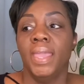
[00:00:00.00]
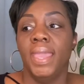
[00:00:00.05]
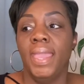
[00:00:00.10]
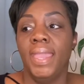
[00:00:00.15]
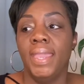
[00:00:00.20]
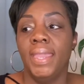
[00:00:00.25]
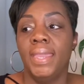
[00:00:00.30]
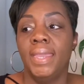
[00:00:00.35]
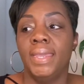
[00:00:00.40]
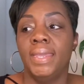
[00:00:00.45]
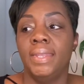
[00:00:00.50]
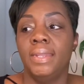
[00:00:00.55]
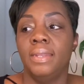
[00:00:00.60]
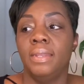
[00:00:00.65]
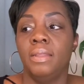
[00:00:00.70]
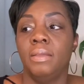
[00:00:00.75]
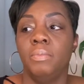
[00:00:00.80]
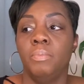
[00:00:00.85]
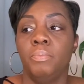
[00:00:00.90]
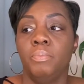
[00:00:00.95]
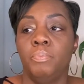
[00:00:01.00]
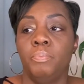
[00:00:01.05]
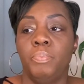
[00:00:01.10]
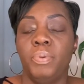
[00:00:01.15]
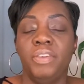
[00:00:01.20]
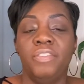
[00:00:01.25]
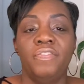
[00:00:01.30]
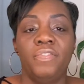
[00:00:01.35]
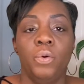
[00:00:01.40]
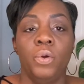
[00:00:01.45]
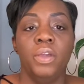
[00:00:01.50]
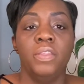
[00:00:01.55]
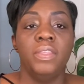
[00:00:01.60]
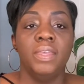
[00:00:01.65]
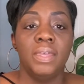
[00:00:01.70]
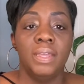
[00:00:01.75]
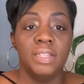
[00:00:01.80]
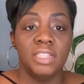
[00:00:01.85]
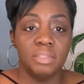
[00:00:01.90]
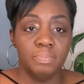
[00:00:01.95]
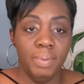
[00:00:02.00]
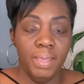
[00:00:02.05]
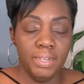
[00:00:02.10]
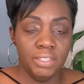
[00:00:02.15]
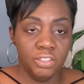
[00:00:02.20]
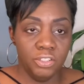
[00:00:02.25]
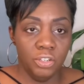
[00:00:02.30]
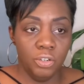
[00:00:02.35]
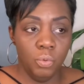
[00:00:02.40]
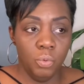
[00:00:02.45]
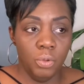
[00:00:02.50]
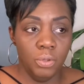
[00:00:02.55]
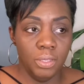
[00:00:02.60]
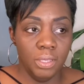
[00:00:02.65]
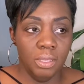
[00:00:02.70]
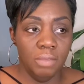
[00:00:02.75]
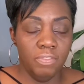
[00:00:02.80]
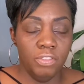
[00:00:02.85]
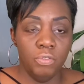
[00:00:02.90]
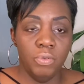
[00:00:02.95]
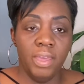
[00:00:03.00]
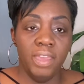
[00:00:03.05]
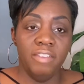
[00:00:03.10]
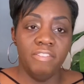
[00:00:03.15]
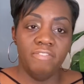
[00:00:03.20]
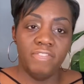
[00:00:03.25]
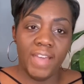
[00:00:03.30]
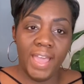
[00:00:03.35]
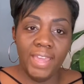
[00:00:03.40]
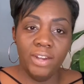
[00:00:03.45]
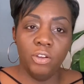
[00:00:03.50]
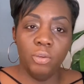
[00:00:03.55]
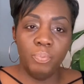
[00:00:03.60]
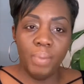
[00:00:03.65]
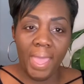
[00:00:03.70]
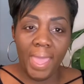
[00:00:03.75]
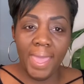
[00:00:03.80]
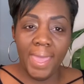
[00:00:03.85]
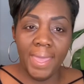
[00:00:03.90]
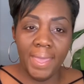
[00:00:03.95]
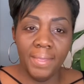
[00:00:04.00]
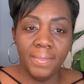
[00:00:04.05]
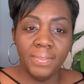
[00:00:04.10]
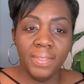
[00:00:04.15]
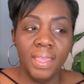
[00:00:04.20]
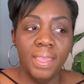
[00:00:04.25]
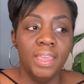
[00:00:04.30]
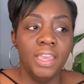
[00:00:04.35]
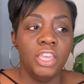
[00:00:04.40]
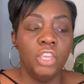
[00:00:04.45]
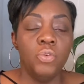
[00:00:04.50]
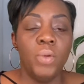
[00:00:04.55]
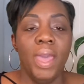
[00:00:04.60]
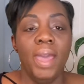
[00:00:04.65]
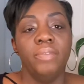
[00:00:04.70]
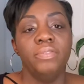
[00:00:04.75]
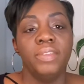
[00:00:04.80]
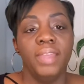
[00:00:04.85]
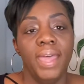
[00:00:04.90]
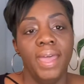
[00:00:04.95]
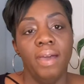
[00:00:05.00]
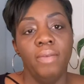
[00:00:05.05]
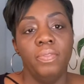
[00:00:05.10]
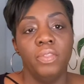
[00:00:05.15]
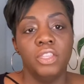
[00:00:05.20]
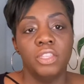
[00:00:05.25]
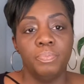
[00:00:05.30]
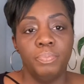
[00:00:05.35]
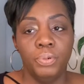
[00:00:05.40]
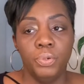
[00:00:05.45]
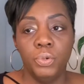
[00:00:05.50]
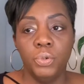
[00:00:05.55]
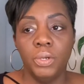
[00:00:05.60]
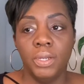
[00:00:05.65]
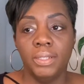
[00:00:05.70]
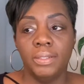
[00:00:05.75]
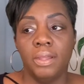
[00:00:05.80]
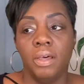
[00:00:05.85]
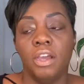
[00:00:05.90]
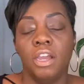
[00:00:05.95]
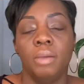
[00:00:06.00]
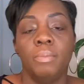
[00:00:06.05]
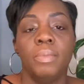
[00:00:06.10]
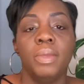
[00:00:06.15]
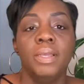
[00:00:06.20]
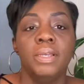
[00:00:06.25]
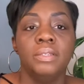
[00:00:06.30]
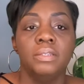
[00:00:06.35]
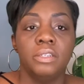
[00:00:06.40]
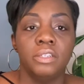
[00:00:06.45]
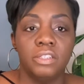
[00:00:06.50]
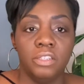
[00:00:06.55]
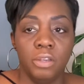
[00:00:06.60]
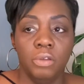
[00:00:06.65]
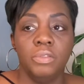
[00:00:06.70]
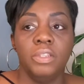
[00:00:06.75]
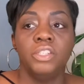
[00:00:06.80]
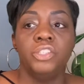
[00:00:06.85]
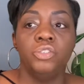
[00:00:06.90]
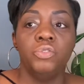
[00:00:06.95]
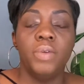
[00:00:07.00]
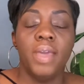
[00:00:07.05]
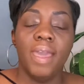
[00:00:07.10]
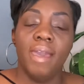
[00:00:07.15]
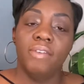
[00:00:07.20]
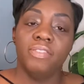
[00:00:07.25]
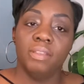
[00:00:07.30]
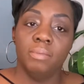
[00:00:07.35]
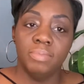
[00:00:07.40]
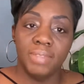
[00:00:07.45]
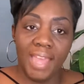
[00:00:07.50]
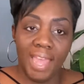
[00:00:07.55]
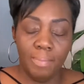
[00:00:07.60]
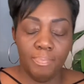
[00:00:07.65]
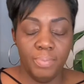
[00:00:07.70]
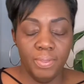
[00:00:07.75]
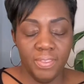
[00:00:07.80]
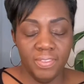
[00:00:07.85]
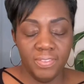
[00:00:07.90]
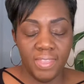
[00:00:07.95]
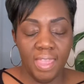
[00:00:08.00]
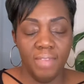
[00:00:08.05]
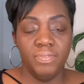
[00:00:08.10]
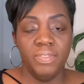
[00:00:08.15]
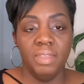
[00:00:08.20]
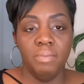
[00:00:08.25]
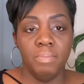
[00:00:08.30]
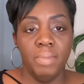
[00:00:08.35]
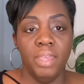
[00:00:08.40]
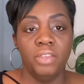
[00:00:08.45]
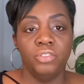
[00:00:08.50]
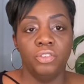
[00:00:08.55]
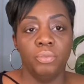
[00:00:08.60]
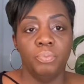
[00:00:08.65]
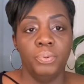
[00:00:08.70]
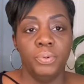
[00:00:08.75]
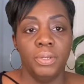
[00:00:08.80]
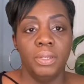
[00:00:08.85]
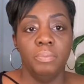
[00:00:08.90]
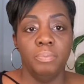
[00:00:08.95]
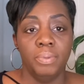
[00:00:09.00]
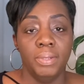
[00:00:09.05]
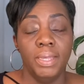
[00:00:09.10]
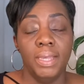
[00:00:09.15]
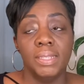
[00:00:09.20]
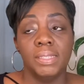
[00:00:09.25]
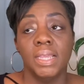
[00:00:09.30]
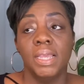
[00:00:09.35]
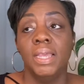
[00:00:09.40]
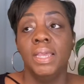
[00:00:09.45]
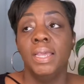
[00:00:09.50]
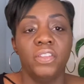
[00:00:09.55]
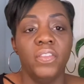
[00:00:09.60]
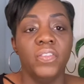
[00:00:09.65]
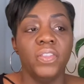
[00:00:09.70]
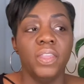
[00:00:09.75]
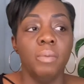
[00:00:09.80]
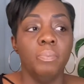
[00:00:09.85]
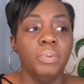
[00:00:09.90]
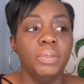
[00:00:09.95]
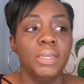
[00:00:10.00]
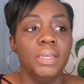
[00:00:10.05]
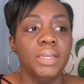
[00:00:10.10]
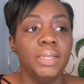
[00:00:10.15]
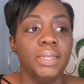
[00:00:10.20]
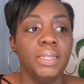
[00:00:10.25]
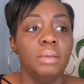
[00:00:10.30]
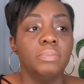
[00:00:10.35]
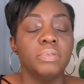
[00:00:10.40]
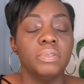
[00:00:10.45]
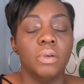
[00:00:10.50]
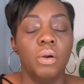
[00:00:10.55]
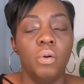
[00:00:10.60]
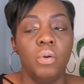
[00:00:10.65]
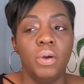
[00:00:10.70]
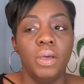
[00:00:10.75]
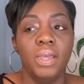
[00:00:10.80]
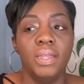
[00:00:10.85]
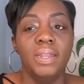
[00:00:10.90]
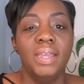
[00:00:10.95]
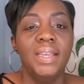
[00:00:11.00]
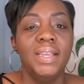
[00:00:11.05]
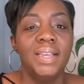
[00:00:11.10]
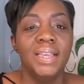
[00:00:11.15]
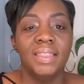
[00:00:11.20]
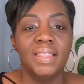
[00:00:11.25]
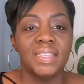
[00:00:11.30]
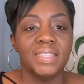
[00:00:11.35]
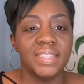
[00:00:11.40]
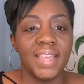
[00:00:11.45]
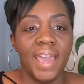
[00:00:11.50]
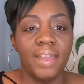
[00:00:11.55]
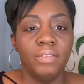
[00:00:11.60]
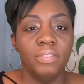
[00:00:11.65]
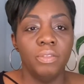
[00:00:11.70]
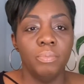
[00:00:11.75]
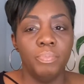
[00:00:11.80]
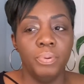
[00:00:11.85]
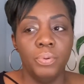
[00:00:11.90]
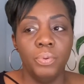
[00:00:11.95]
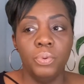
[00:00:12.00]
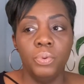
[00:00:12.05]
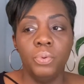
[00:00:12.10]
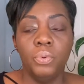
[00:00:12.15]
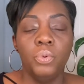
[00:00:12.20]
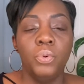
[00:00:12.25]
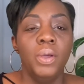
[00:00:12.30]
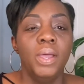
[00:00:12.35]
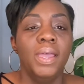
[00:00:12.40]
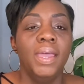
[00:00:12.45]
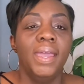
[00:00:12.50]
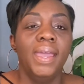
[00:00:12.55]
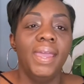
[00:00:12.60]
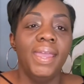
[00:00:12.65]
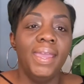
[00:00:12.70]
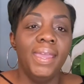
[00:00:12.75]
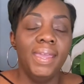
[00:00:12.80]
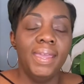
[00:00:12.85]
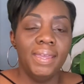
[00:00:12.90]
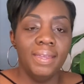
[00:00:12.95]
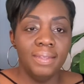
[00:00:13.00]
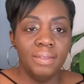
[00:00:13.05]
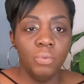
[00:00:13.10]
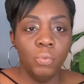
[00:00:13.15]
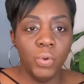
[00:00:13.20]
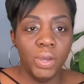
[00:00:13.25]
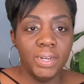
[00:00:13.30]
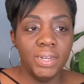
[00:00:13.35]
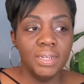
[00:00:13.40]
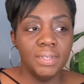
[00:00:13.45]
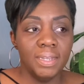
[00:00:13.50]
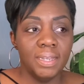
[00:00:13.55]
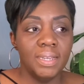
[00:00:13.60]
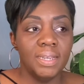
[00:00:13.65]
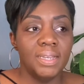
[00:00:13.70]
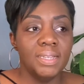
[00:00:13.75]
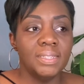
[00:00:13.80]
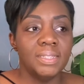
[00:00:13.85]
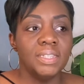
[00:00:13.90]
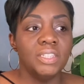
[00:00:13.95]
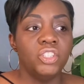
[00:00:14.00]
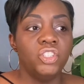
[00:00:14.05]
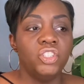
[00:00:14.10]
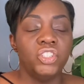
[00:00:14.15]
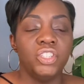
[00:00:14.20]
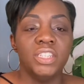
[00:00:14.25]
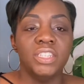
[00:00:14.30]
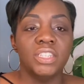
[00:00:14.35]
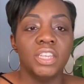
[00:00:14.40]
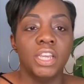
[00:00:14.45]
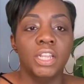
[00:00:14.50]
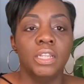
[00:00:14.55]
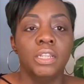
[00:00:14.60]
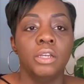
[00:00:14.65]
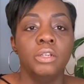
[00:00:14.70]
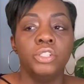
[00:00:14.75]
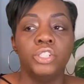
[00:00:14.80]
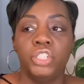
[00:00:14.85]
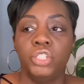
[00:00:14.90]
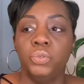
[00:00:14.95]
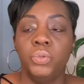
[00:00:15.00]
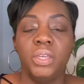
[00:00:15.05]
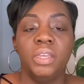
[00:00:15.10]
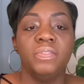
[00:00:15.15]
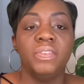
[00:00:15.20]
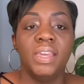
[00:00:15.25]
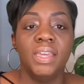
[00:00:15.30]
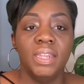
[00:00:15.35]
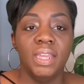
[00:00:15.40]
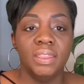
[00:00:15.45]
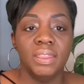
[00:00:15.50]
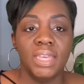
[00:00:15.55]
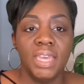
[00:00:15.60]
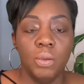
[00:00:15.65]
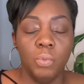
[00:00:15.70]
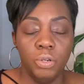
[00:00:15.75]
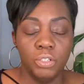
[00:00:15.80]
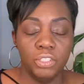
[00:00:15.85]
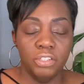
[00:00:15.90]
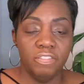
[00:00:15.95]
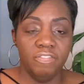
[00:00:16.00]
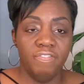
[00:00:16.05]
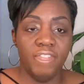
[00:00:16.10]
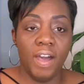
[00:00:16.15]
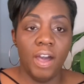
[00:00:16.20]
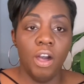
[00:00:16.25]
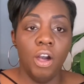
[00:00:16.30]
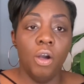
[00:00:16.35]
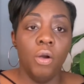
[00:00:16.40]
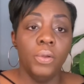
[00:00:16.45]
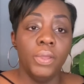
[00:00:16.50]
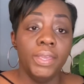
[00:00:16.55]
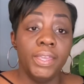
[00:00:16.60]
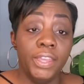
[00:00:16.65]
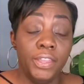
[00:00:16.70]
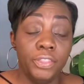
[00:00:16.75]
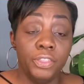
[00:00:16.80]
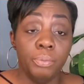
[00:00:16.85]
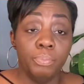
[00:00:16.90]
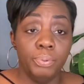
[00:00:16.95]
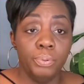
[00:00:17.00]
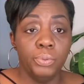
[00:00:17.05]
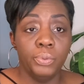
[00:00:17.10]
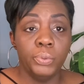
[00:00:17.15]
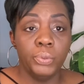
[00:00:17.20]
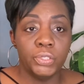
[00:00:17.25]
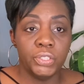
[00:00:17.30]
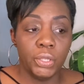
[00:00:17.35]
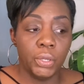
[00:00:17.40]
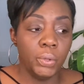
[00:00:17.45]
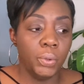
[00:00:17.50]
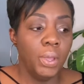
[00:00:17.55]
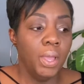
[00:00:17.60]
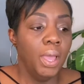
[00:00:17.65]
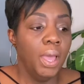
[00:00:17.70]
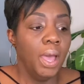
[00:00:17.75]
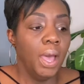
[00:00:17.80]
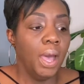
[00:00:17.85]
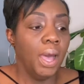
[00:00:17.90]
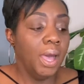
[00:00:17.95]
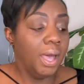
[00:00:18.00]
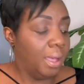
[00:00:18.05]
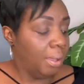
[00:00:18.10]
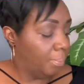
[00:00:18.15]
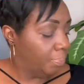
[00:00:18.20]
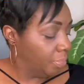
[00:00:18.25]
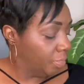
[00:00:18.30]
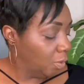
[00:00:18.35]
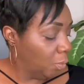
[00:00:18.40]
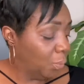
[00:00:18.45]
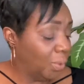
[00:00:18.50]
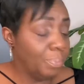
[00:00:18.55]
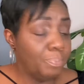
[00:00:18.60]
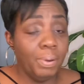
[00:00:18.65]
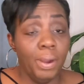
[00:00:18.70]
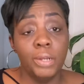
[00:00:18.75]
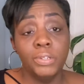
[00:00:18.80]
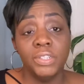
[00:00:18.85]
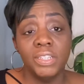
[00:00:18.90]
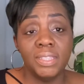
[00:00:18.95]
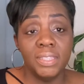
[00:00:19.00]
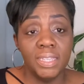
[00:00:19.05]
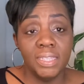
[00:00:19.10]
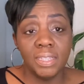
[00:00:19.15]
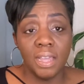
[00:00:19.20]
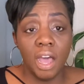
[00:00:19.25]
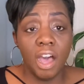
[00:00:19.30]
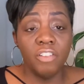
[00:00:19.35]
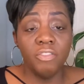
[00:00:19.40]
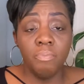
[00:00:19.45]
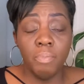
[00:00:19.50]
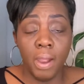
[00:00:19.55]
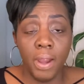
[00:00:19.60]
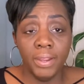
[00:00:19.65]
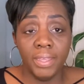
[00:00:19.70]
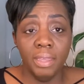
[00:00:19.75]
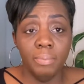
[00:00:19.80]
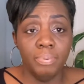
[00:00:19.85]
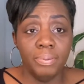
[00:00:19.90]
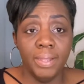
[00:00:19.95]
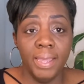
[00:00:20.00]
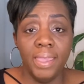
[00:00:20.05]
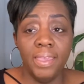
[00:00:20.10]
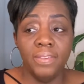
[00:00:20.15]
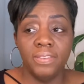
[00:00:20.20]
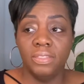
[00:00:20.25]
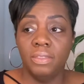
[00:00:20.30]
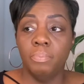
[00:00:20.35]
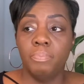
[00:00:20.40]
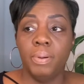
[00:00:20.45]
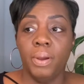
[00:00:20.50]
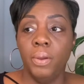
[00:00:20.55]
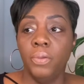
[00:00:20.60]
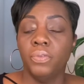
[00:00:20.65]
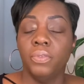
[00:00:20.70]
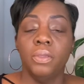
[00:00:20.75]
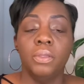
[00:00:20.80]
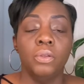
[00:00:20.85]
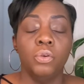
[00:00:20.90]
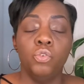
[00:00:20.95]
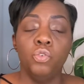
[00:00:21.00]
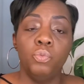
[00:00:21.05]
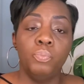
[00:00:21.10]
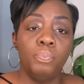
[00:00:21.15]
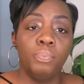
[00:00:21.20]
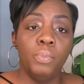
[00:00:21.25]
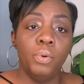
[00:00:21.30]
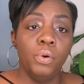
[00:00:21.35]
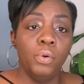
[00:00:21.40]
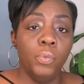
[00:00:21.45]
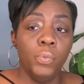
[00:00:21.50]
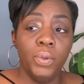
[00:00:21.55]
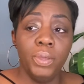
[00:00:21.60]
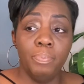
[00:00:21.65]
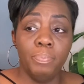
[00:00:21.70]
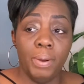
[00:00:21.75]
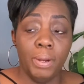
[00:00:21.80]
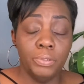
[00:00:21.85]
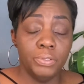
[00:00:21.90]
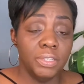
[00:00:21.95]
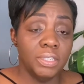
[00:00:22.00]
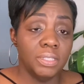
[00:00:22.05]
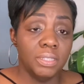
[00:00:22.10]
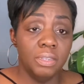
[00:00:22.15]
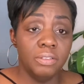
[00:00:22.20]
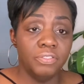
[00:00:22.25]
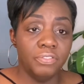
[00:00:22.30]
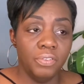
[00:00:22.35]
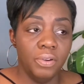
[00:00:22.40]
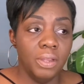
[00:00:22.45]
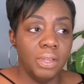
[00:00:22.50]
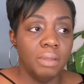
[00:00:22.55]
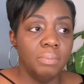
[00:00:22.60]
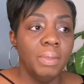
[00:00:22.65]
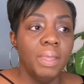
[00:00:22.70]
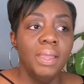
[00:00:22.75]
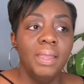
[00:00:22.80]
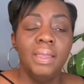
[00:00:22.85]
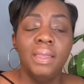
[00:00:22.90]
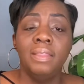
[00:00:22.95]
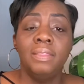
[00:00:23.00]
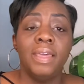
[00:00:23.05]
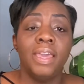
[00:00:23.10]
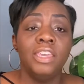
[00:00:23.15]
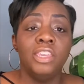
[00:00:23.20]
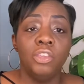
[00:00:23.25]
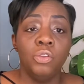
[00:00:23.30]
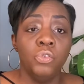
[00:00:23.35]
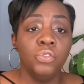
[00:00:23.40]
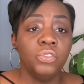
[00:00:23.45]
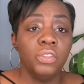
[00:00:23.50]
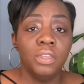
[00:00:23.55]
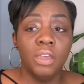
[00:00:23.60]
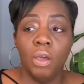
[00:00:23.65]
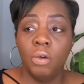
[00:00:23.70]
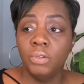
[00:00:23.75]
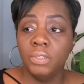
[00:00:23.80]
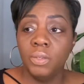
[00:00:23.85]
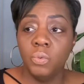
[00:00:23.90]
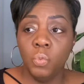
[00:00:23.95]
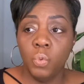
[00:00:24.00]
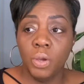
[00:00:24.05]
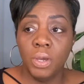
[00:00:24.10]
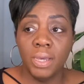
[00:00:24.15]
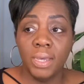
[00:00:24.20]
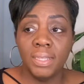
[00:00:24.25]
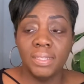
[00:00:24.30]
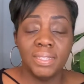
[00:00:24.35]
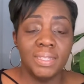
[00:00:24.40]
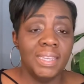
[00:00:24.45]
And before the inspector will give you a final pass, you have to have this pool alarm to show that you have some type of safety measure put in place. It just simply clips on the side of the pool, and what it does is just alerts you if anything were to fall in the pool. So we purchased this off Marketplace. The person who we purchased it from, they used it only once.